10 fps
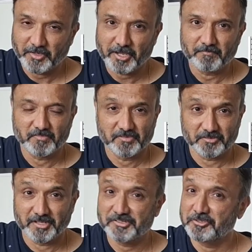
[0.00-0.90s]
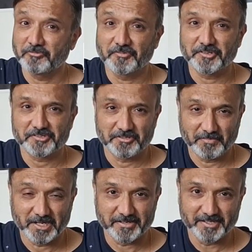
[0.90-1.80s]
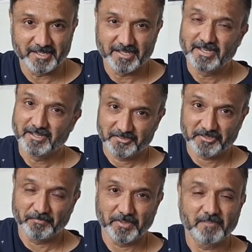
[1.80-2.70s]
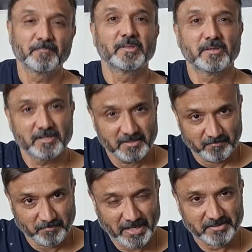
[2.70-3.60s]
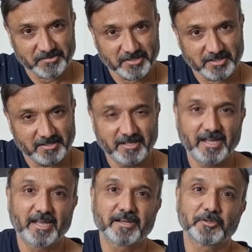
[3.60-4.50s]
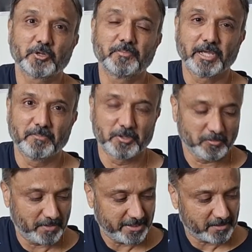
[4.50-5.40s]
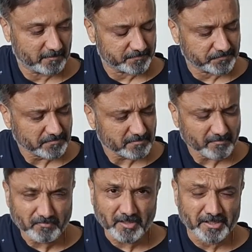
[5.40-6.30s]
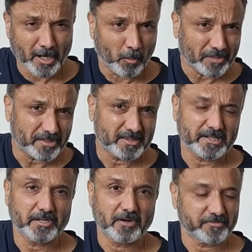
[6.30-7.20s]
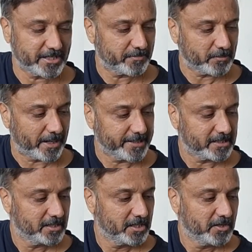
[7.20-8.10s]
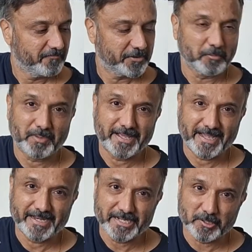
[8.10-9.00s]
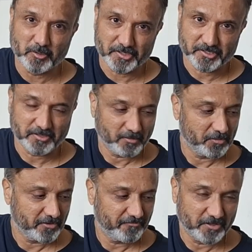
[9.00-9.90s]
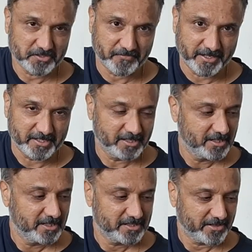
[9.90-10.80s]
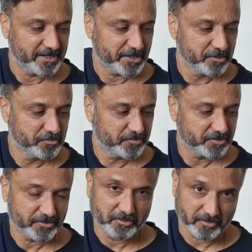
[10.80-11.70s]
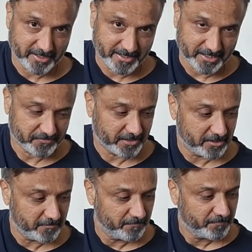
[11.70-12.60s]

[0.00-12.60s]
Okay, so that's your first melody. Simple. Practice it and you'll be able to play it. Now, one thing that you have to keep in mind, when you're playing any notes on the first fret, try to use your index finger.